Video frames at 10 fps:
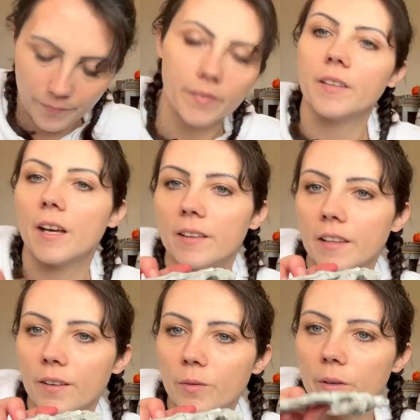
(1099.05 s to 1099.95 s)
yeah,
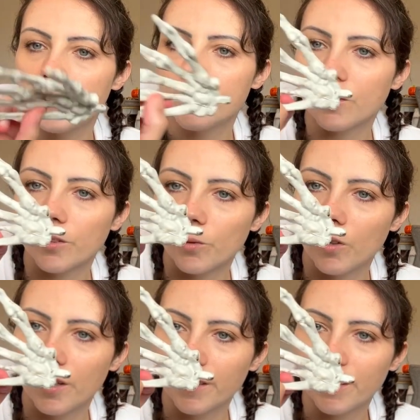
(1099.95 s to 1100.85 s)
lengthways not going to
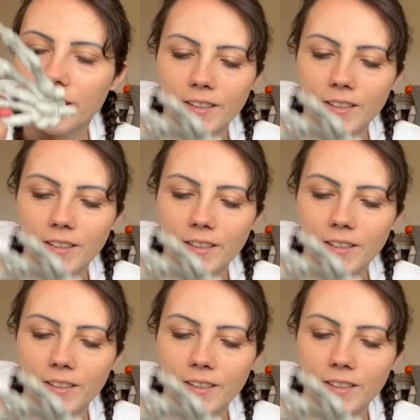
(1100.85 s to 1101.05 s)
work.